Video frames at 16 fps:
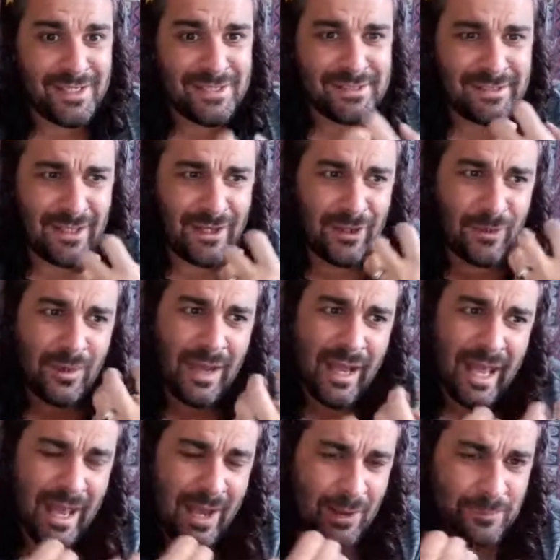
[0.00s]
So
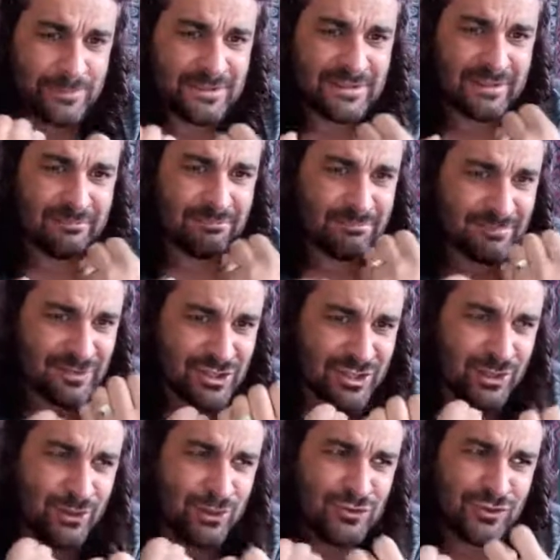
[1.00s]
helps
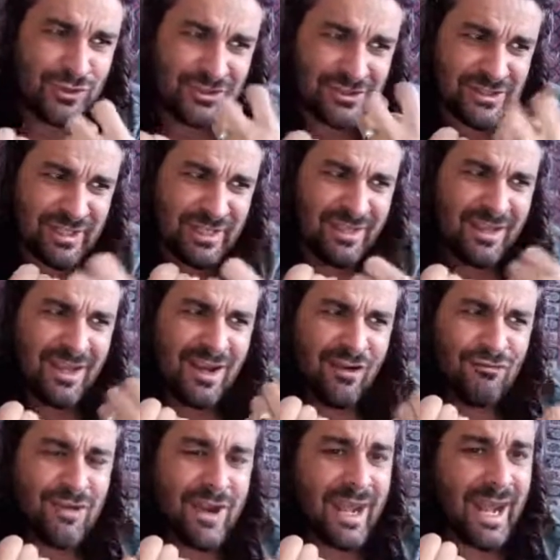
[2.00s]
children to
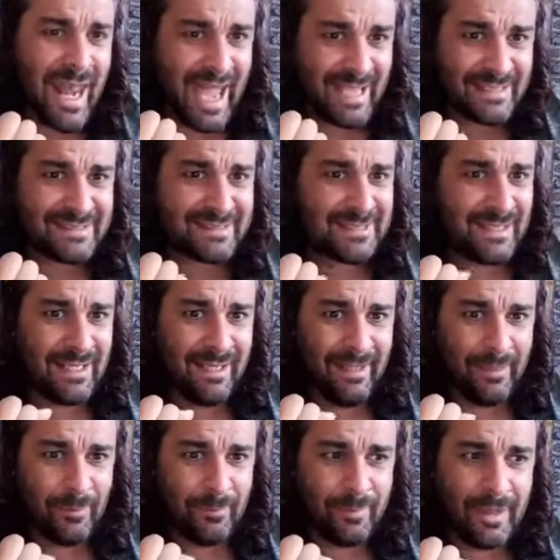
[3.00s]
relax a
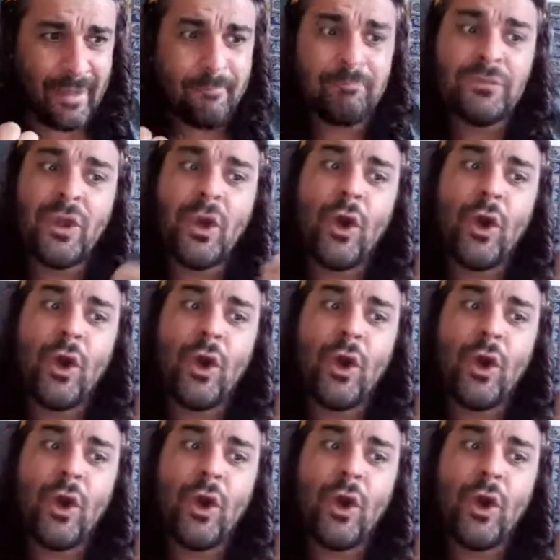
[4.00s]
little bit.